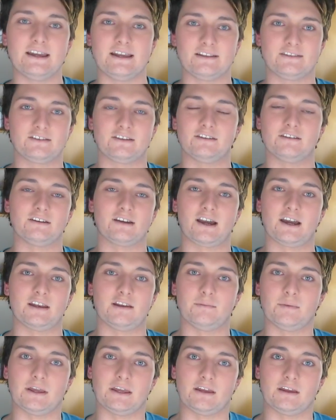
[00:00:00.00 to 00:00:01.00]
It's gonna kind
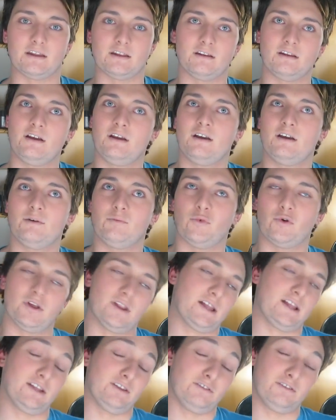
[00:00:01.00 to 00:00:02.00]
of make it more
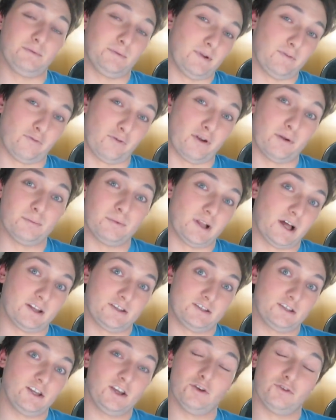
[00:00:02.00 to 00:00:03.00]
likely to appear very
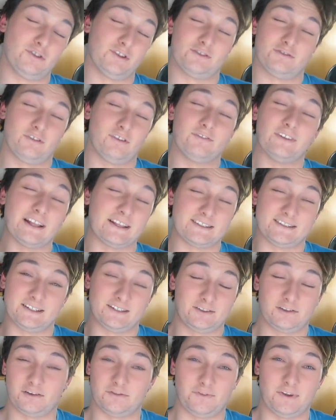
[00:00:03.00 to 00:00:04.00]
blotchy or just sort of not
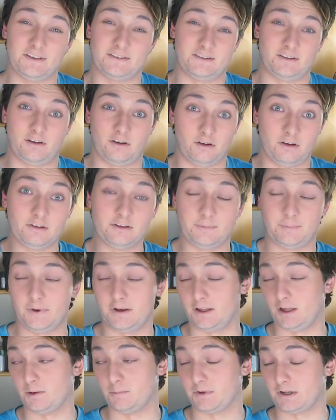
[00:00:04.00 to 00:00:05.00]
stick to your face at all,
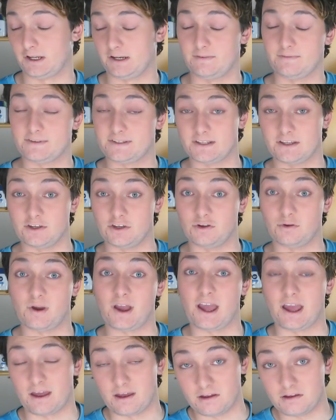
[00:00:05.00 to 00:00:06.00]
depending on what kind of skin you
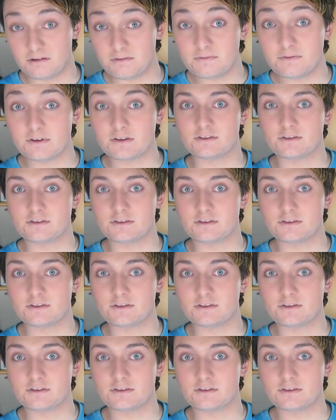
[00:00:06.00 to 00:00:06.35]
have.